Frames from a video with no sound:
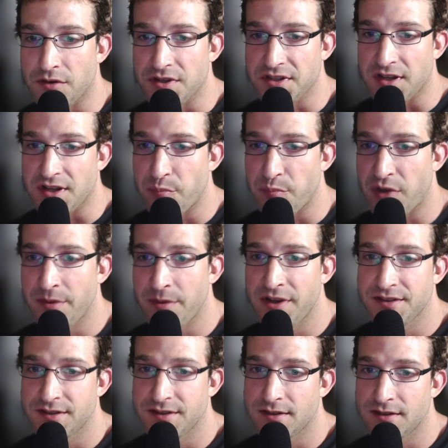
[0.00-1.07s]
just going to
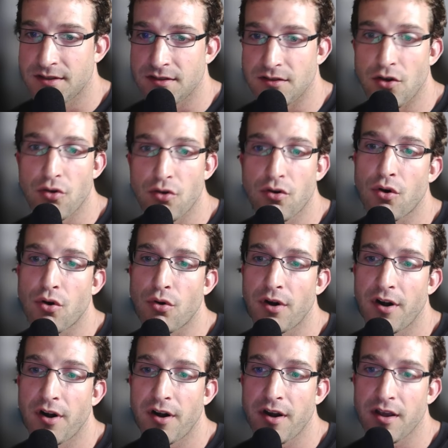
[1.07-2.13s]
pumice, no
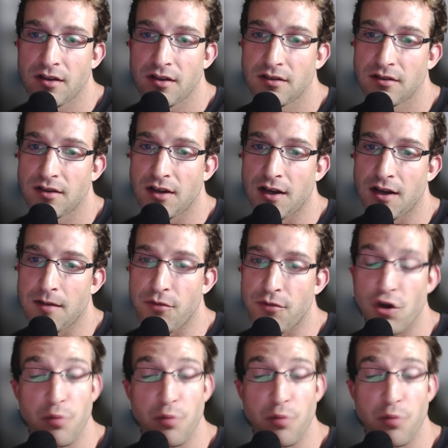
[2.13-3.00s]
cord, no